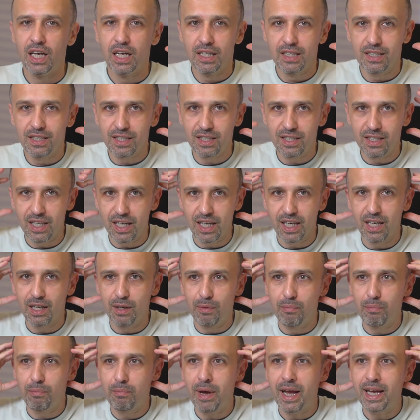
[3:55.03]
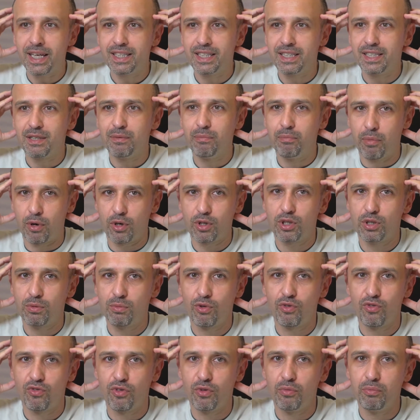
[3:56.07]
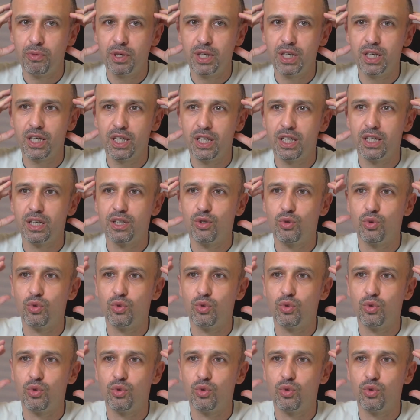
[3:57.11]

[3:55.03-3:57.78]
still made it impossible for me